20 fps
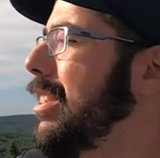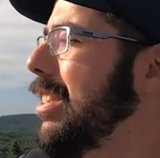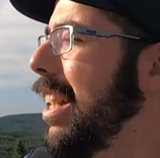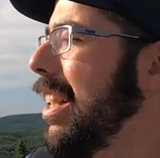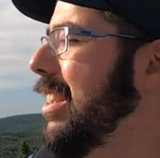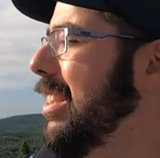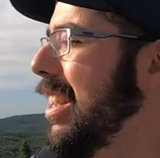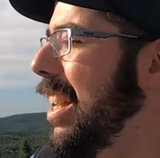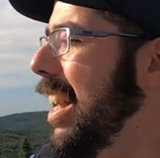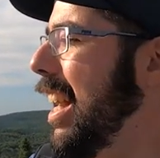a
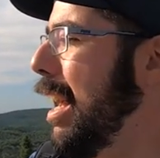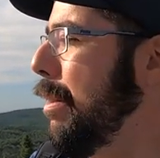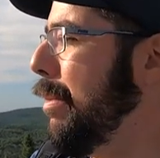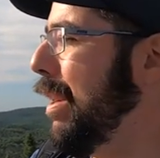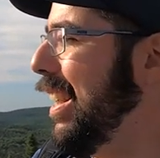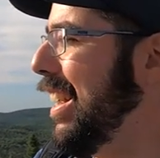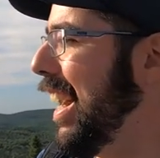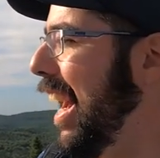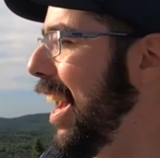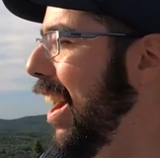sunset. I
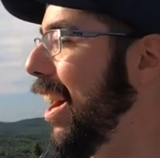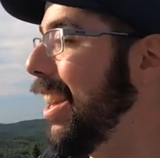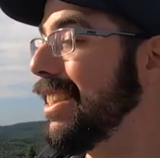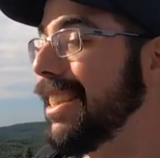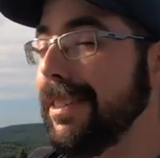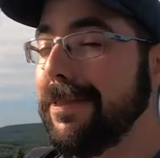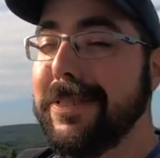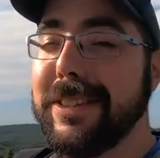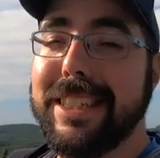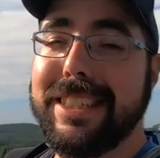mean, I
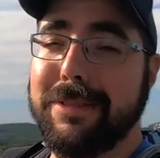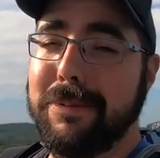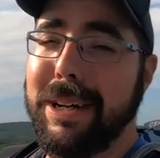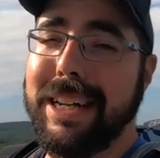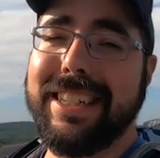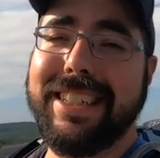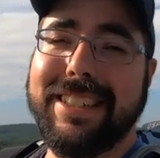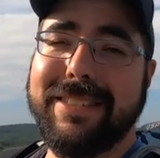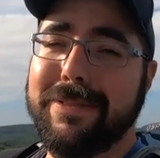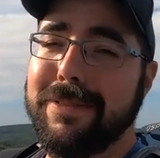honestly feel like
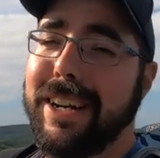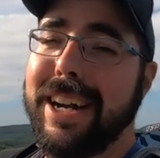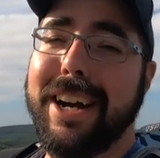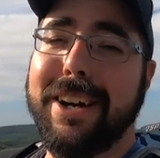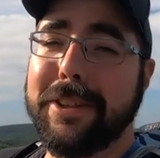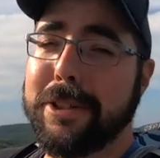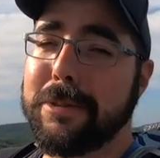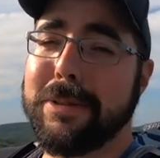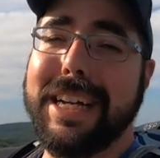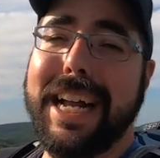waiting
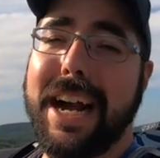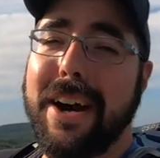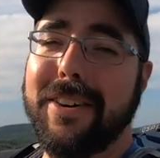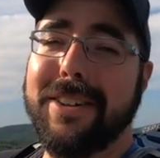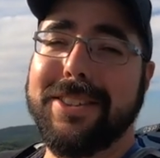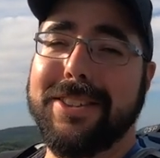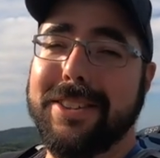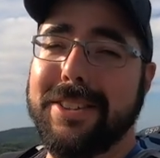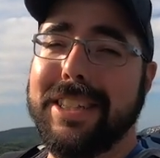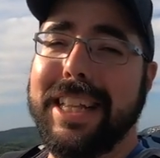another three
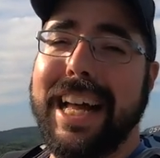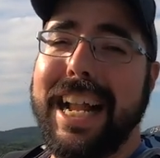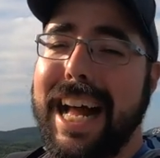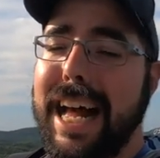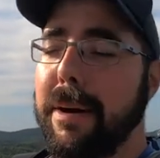hours till that